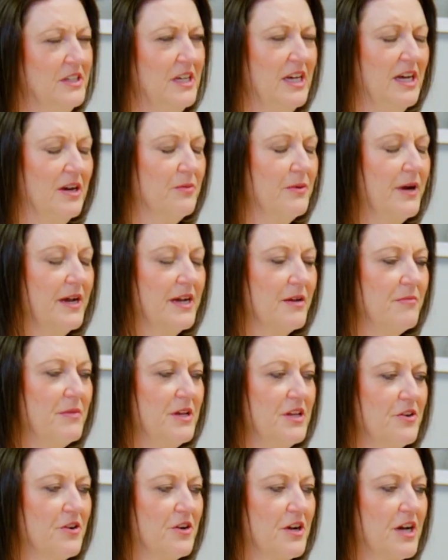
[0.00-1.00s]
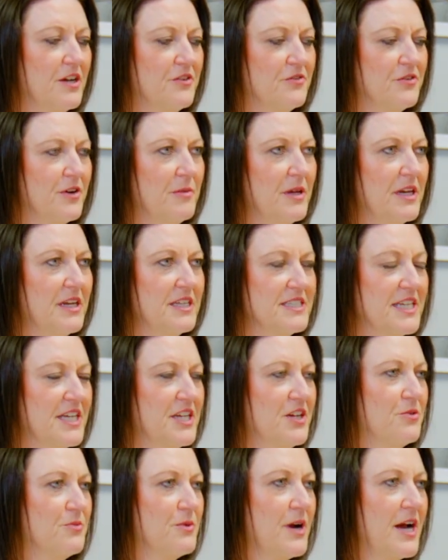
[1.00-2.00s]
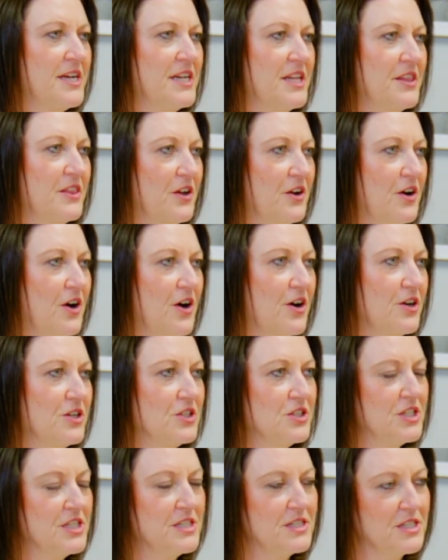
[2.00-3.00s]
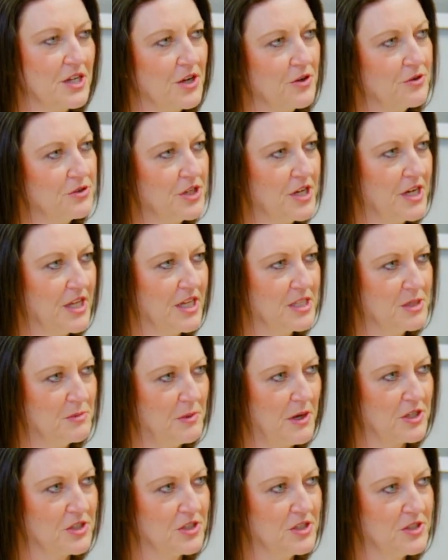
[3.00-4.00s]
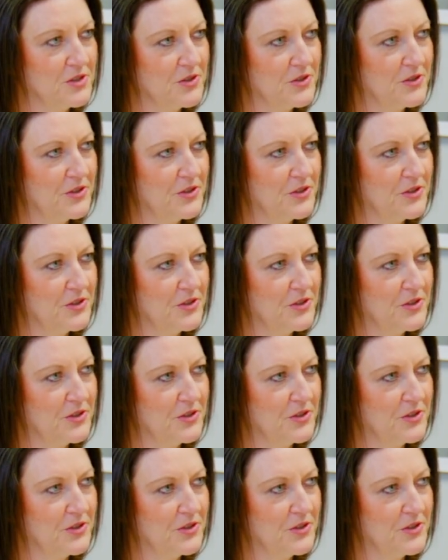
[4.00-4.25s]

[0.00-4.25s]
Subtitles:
Yeah, right. I mean, you're cut from it. It's like you're riding in the car and she's negotiating inspections, or